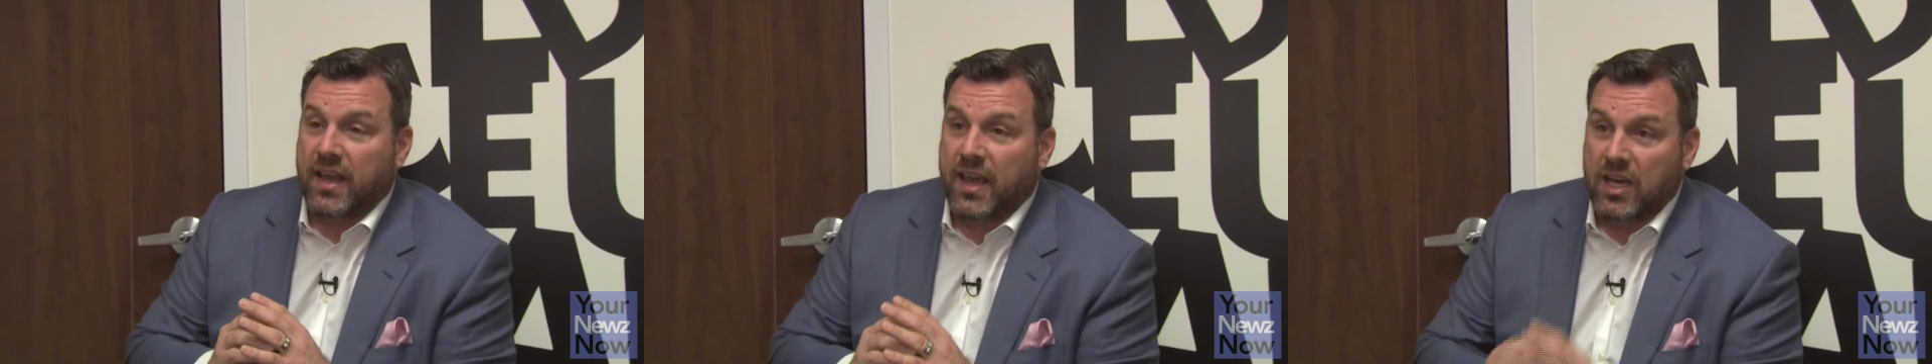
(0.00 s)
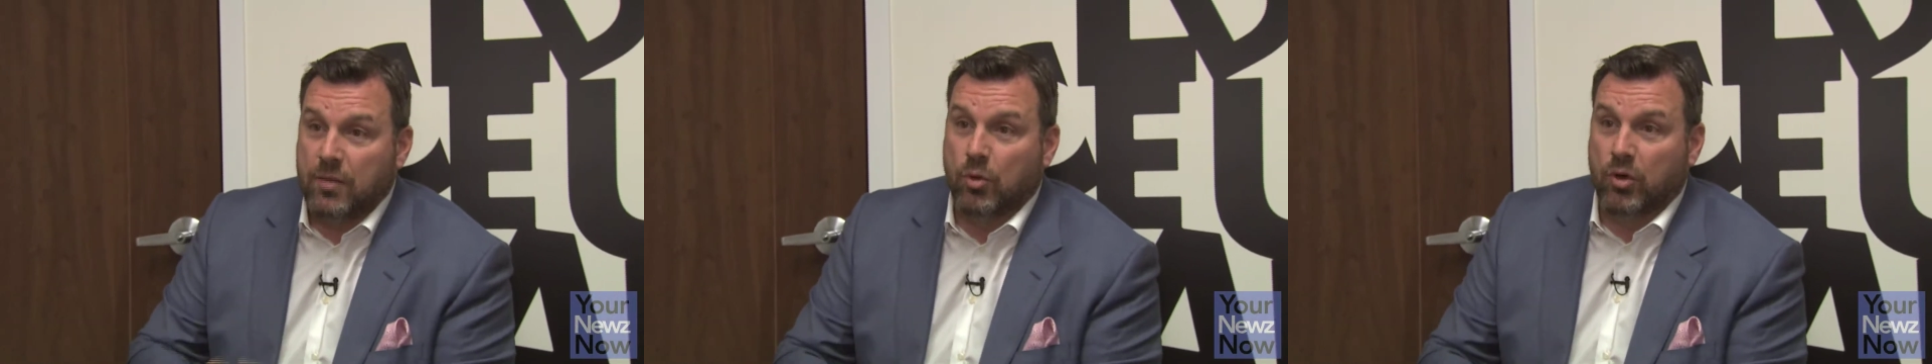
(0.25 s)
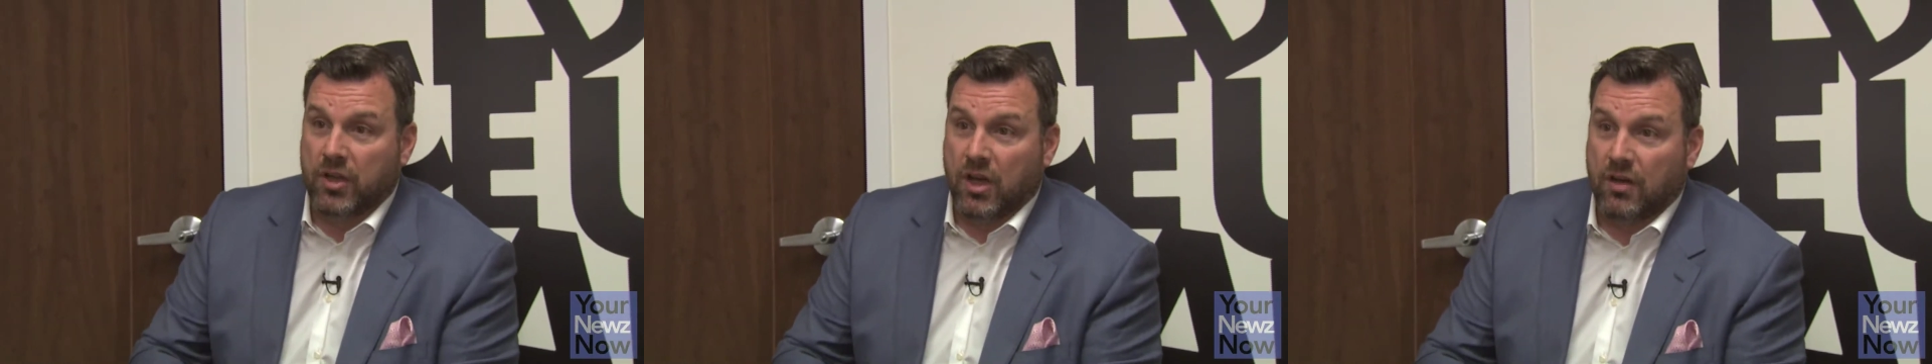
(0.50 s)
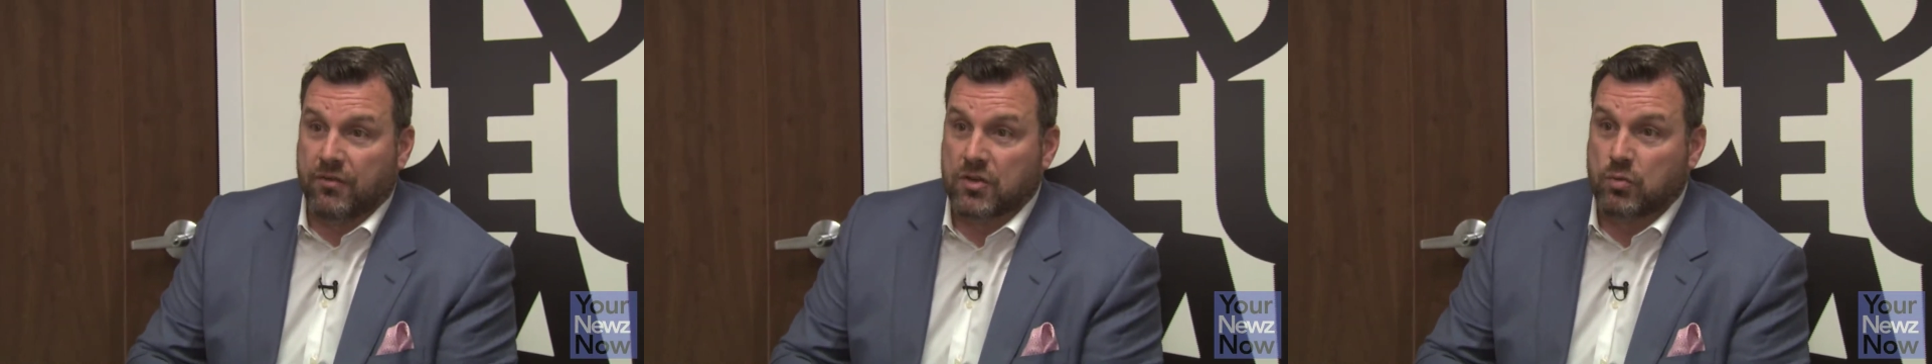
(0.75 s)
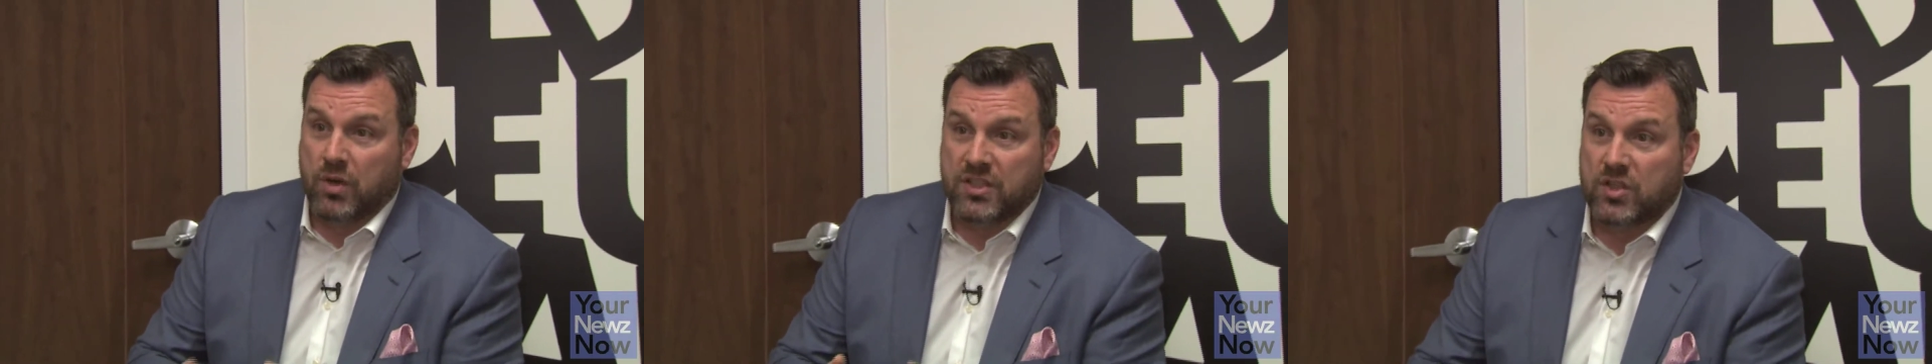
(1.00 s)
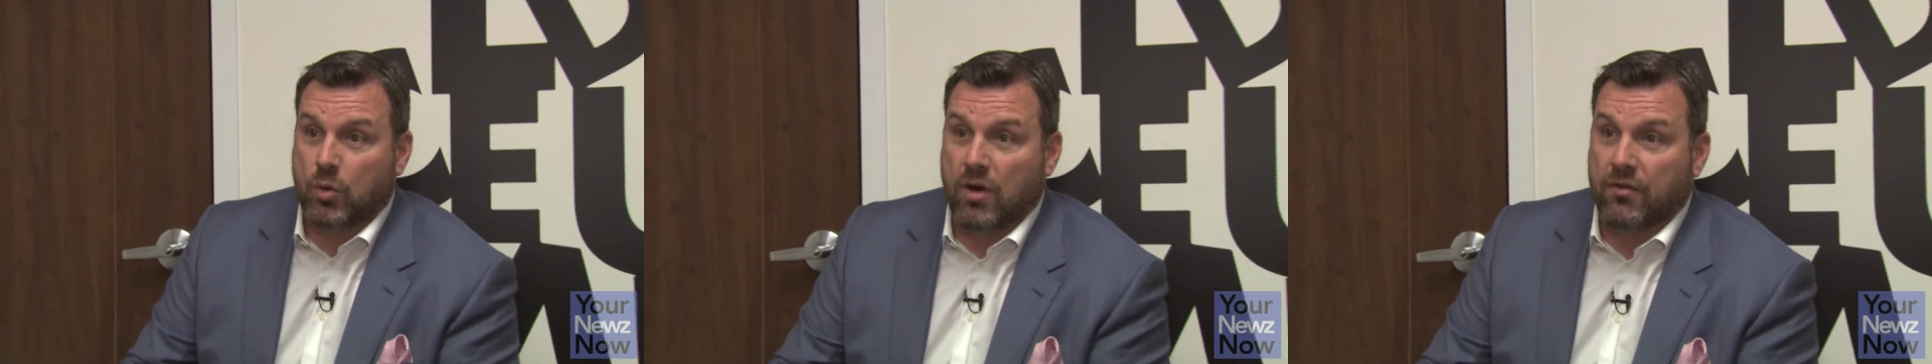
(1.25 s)
any bully offers
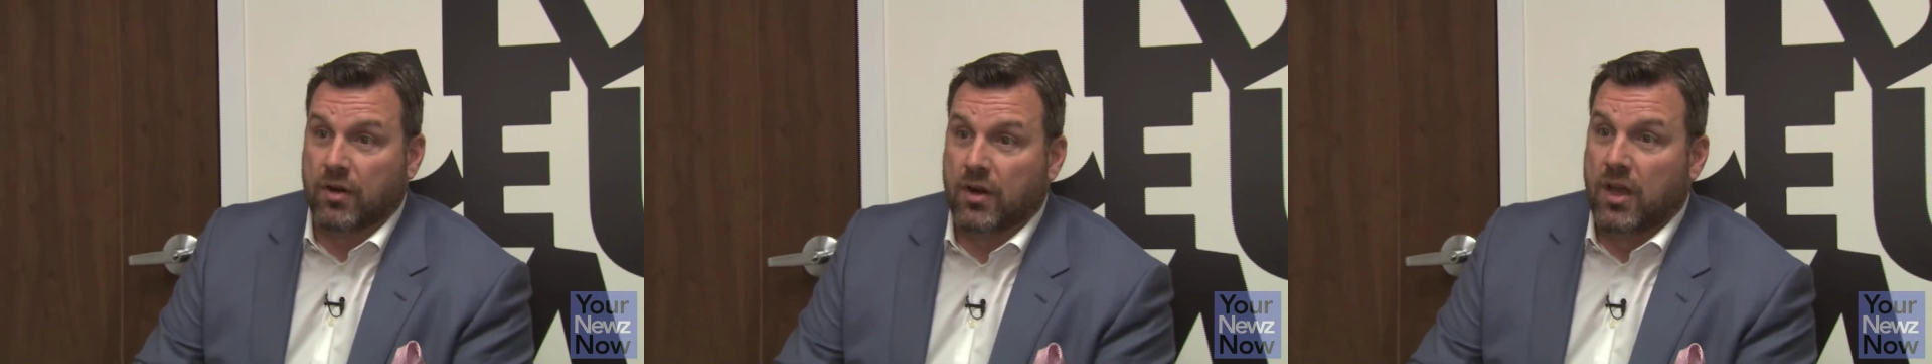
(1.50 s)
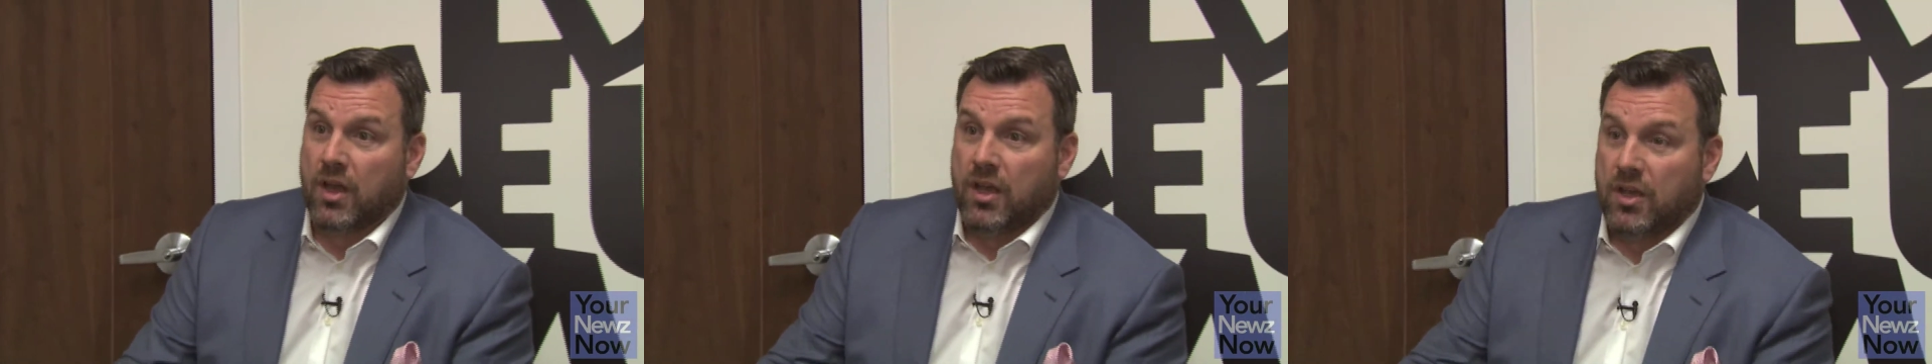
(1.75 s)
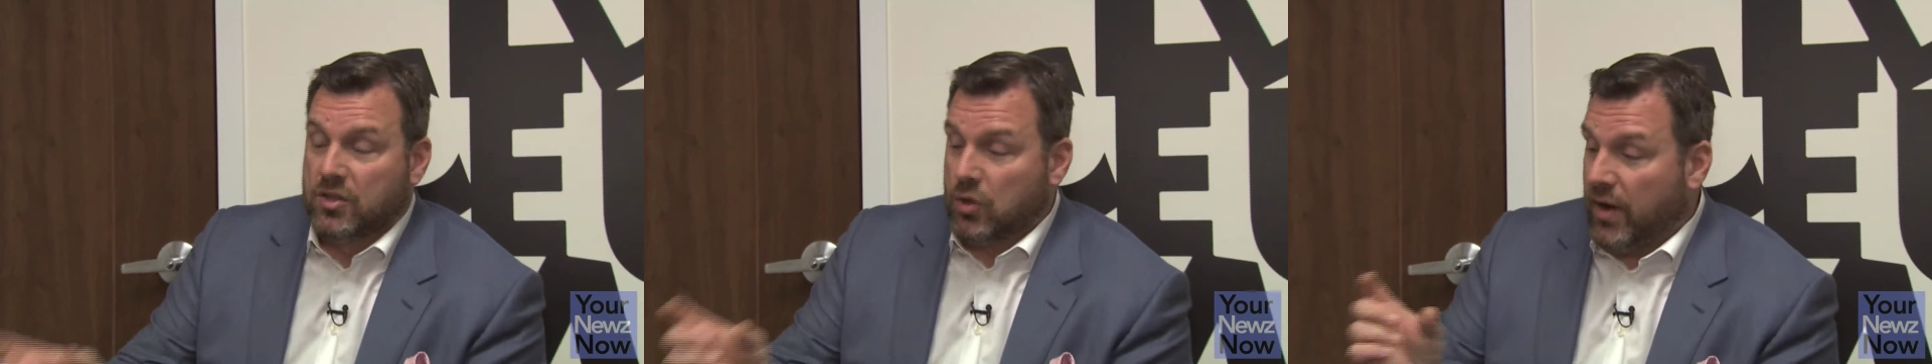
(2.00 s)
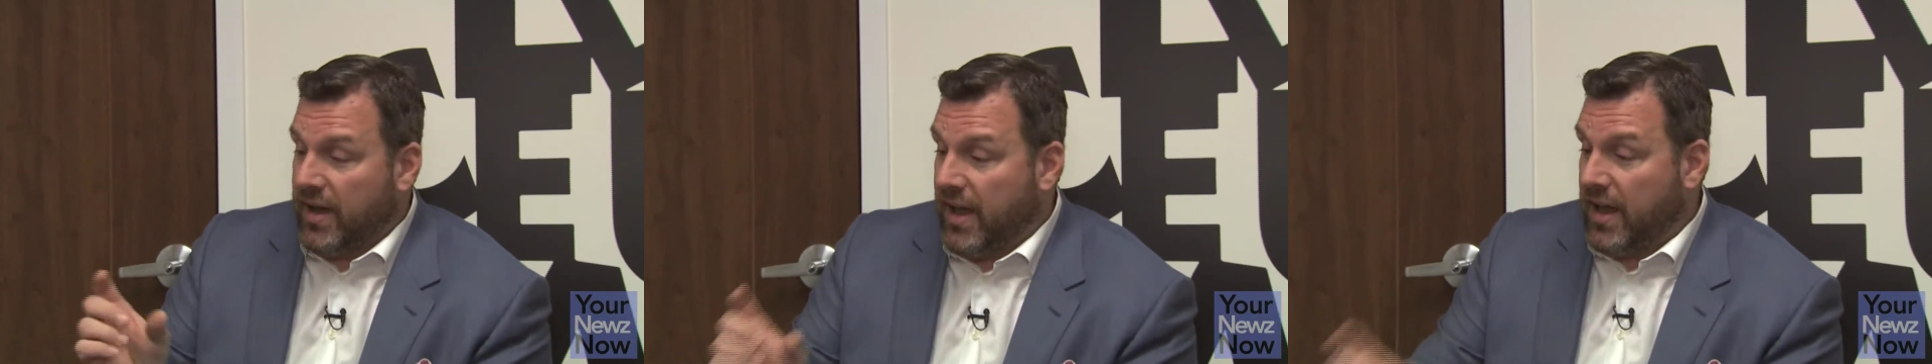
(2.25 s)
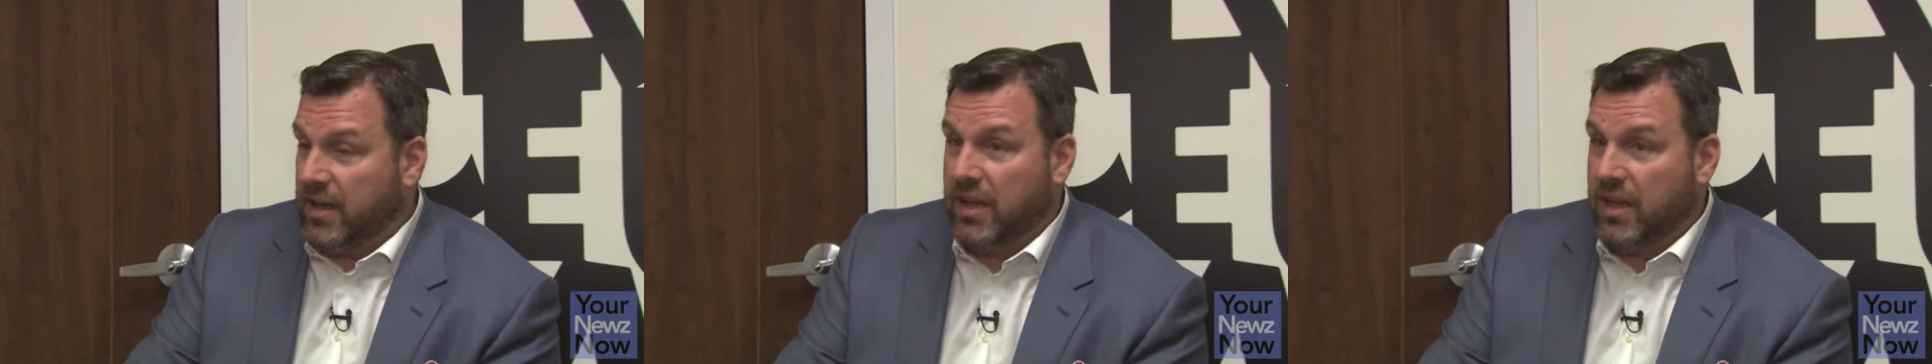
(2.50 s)
whatsoever. So I had